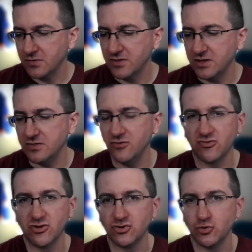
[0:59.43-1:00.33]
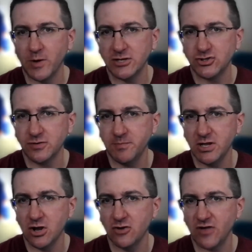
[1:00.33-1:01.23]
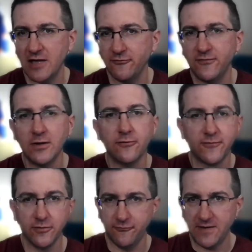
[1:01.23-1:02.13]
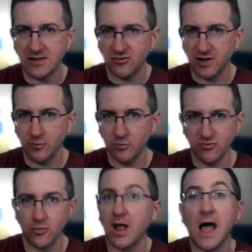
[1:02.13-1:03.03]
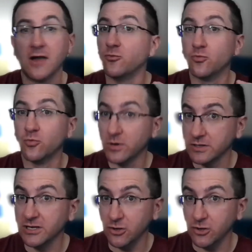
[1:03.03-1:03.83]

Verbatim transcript: the, the situation because I feel for the fans in Arizona. I really